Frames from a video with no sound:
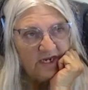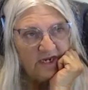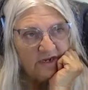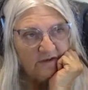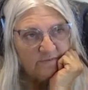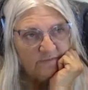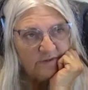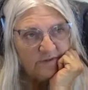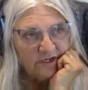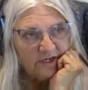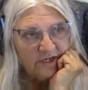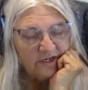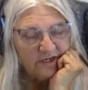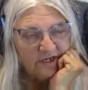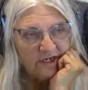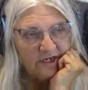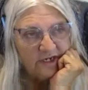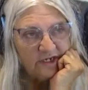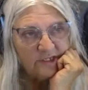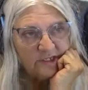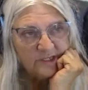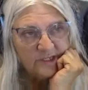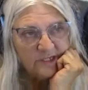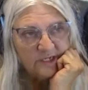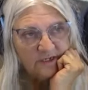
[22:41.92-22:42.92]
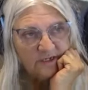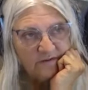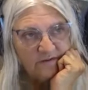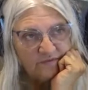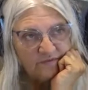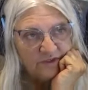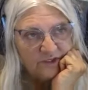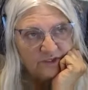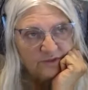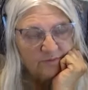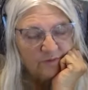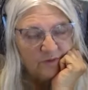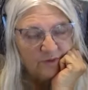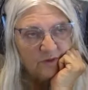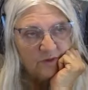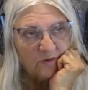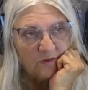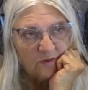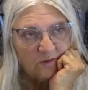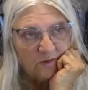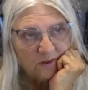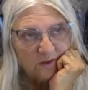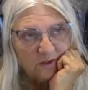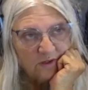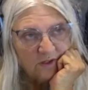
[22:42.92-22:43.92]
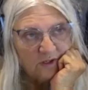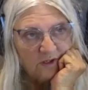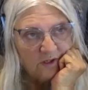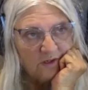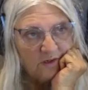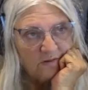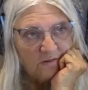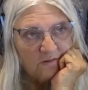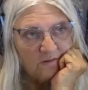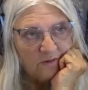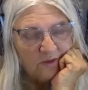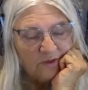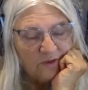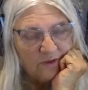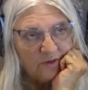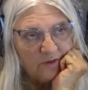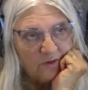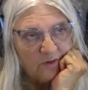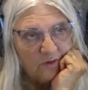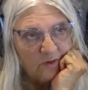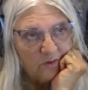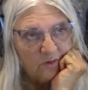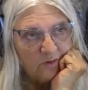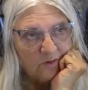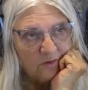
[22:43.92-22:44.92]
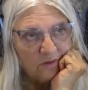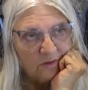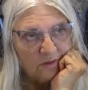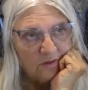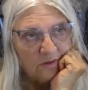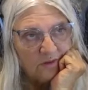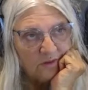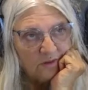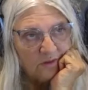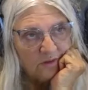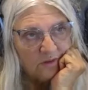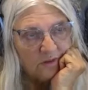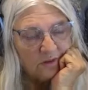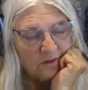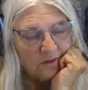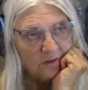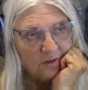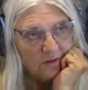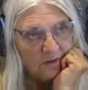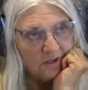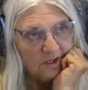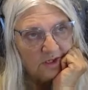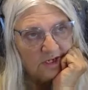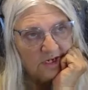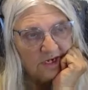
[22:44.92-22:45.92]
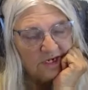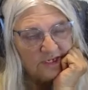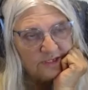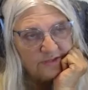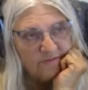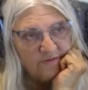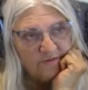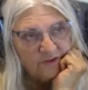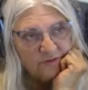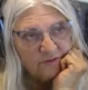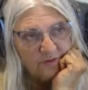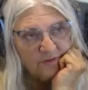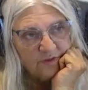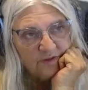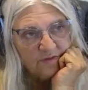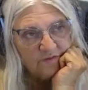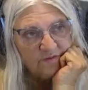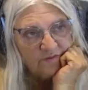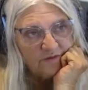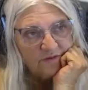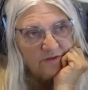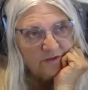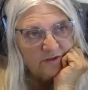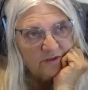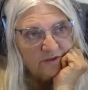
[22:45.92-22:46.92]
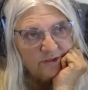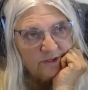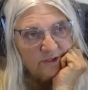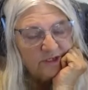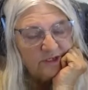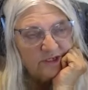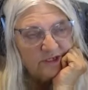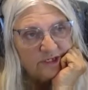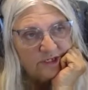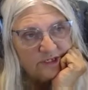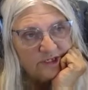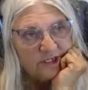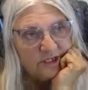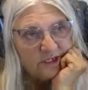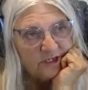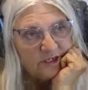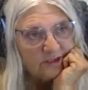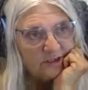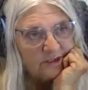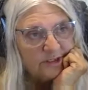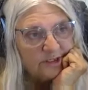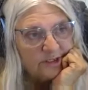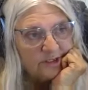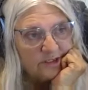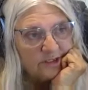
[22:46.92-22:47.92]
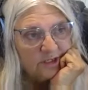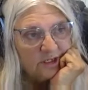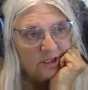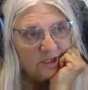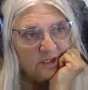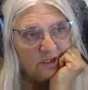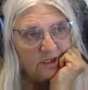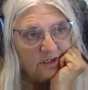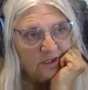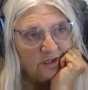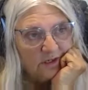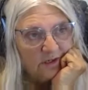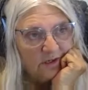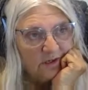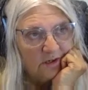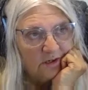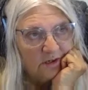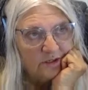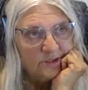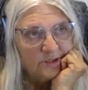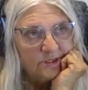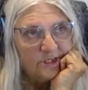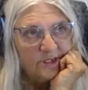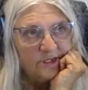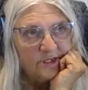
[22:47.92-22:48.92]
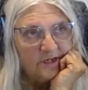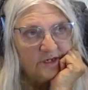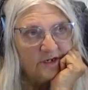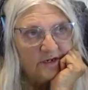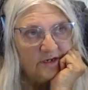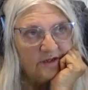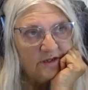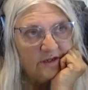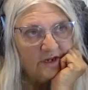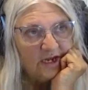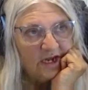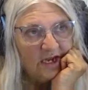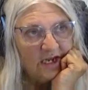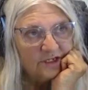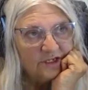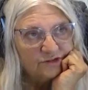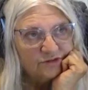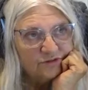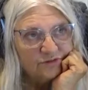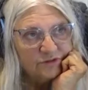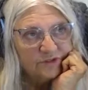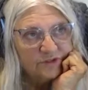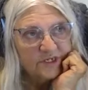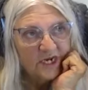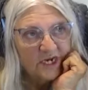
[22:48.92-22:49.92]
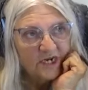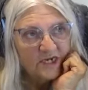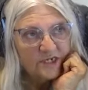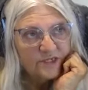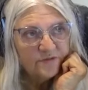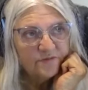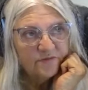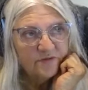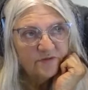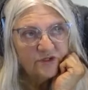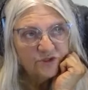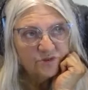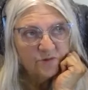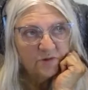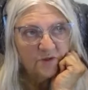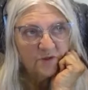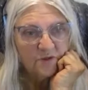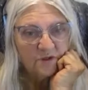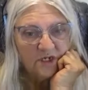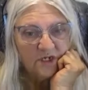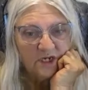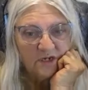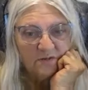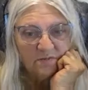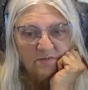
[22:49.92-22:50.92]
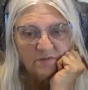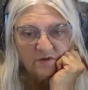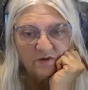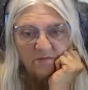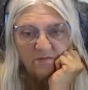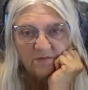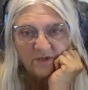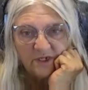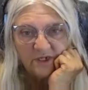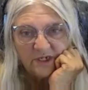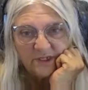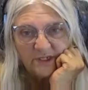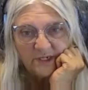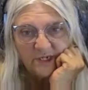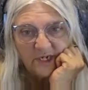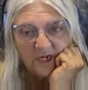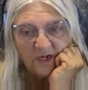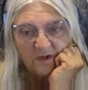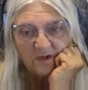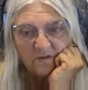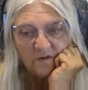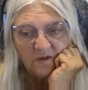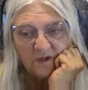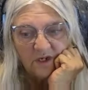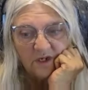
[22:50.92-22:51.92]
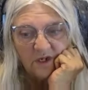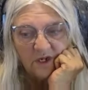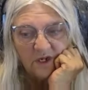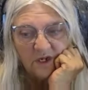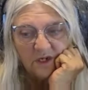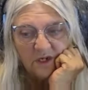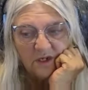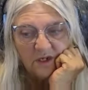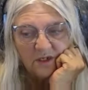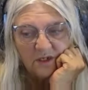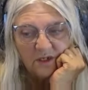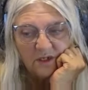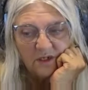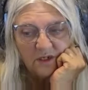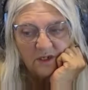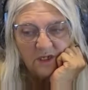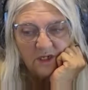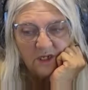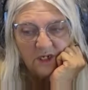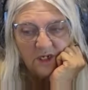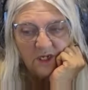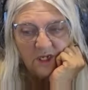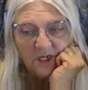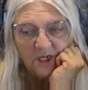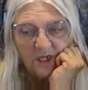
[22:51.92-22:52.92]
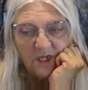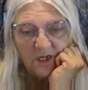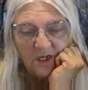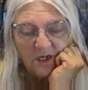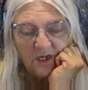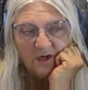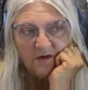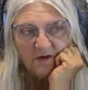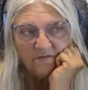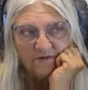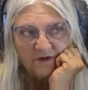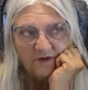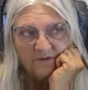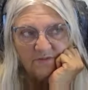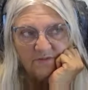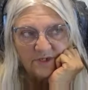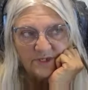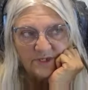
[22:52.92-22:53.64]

I've been encased in a fishbowl with no a glass fishbowl for donkey's years, and suddenly the glass fishbowl came crumbling down, and I found